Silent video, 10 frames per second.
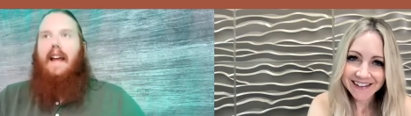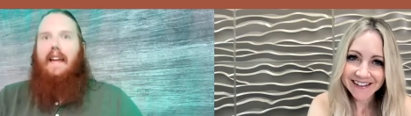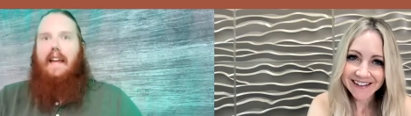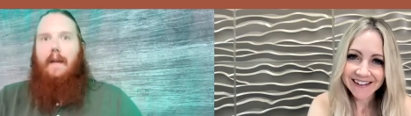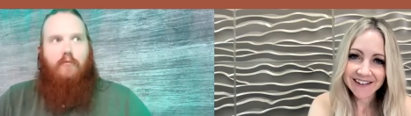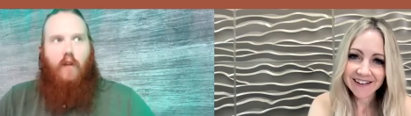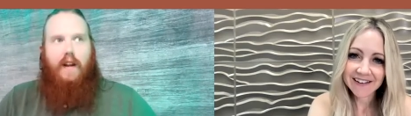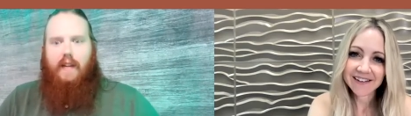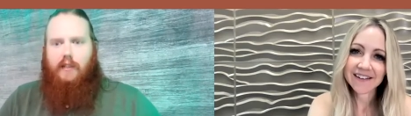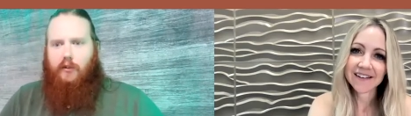Speaker 1: I kept
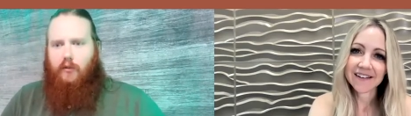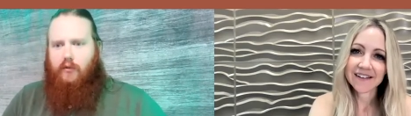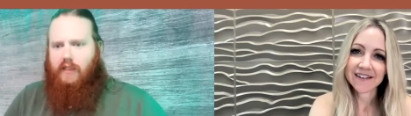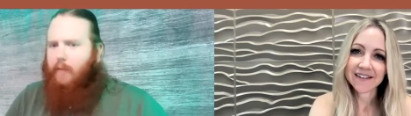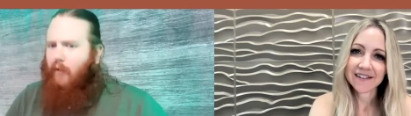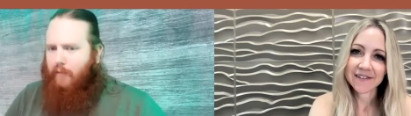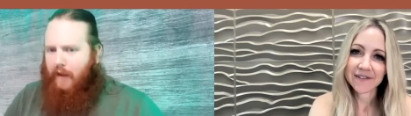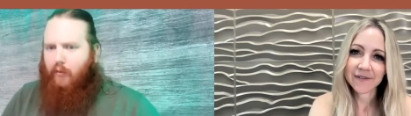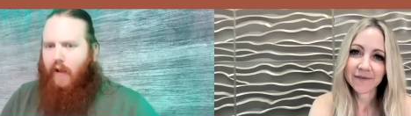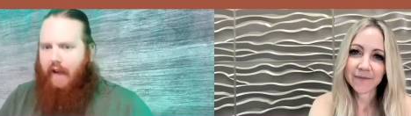running into similar
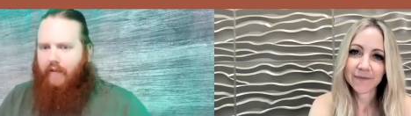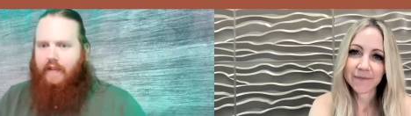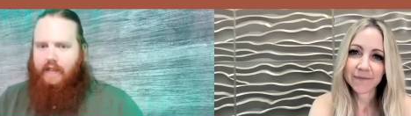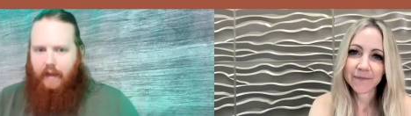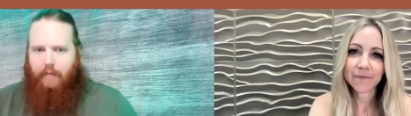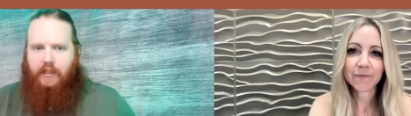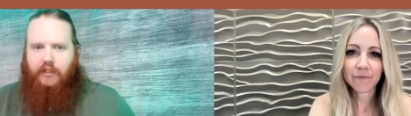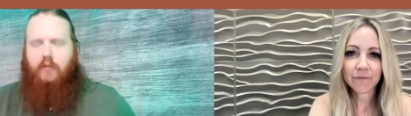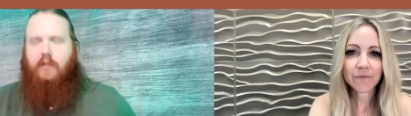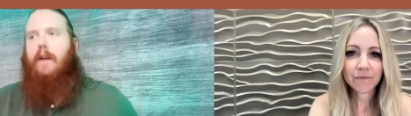people having the same
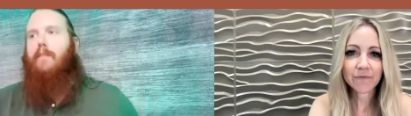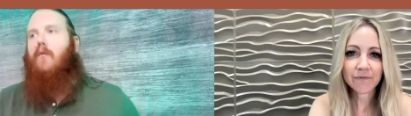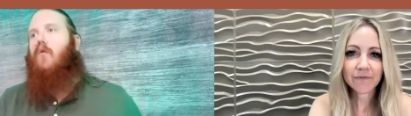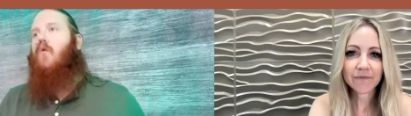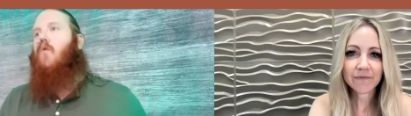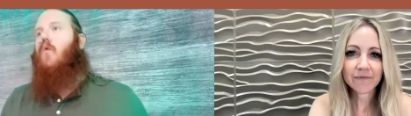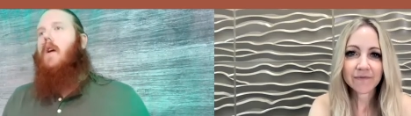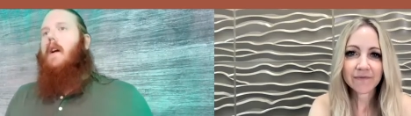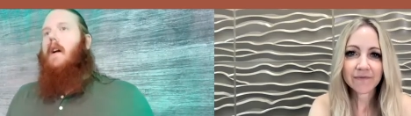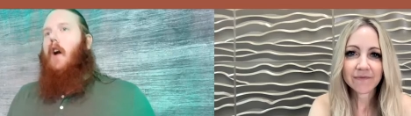issues people who
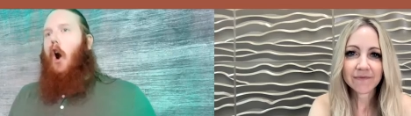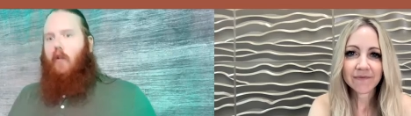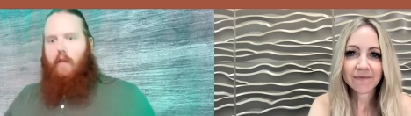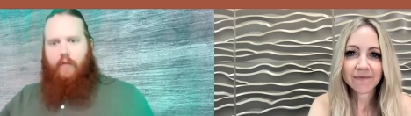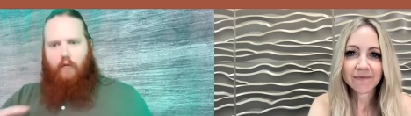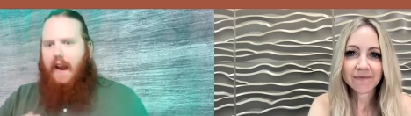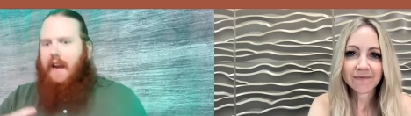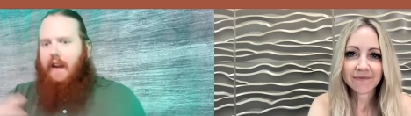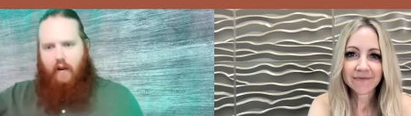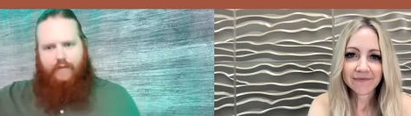are
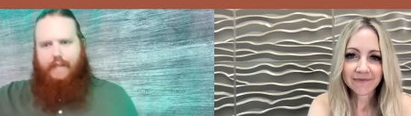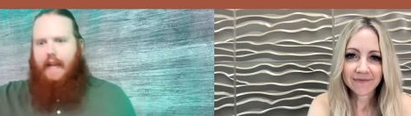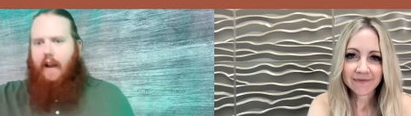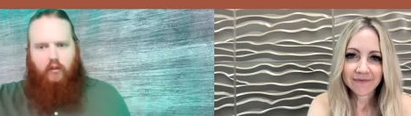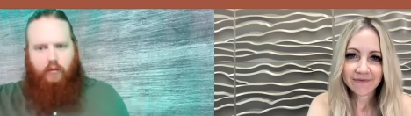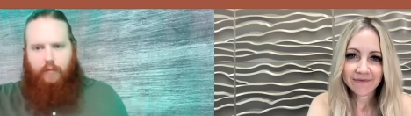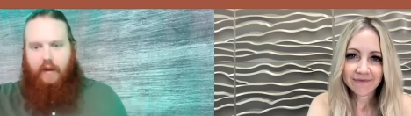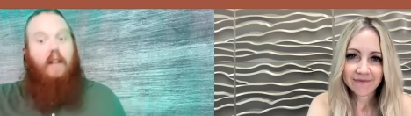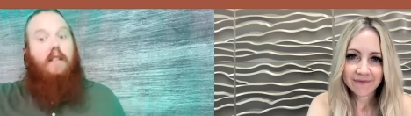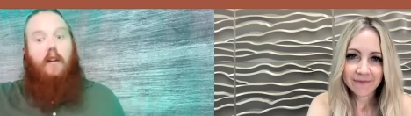afraid of sales
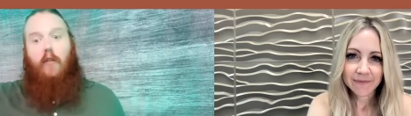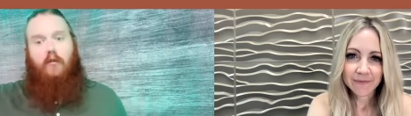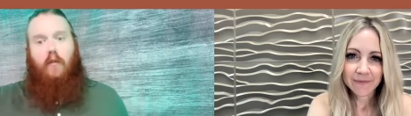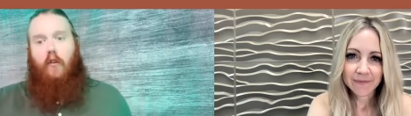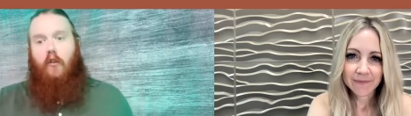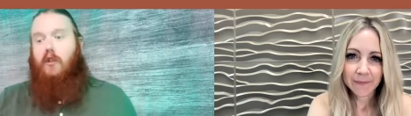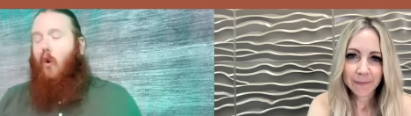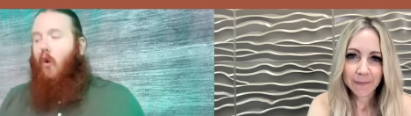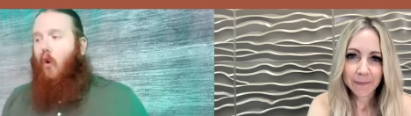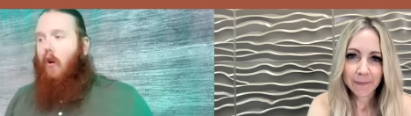because they're introverts.
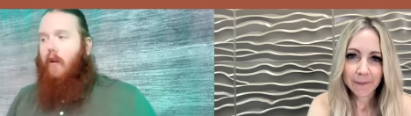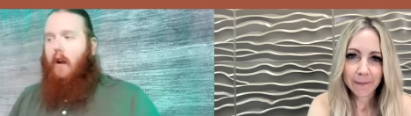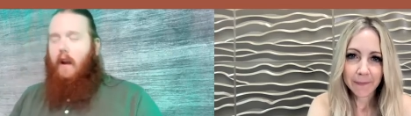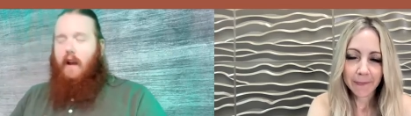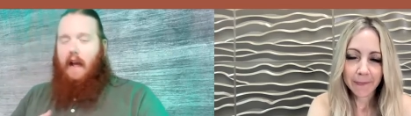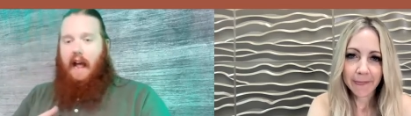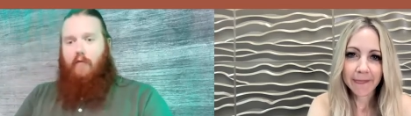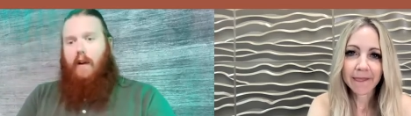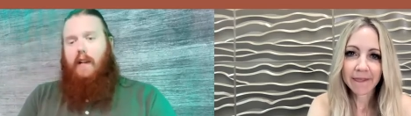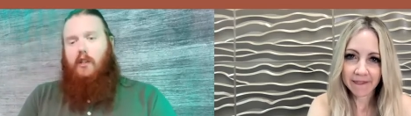Or I
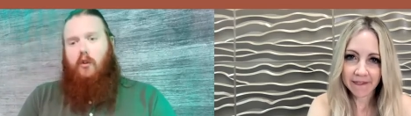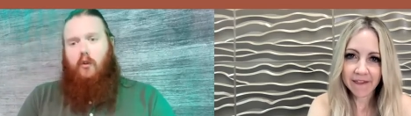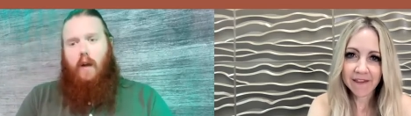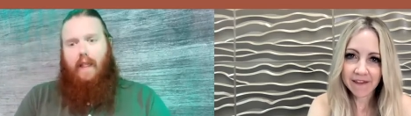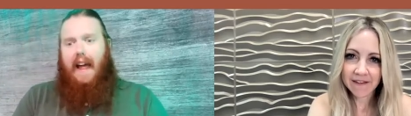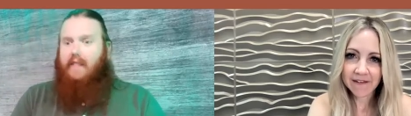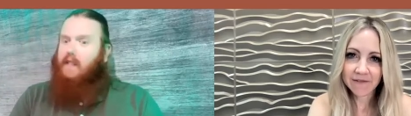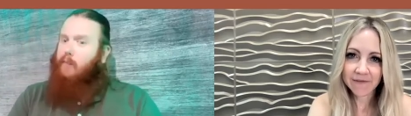run into a lot of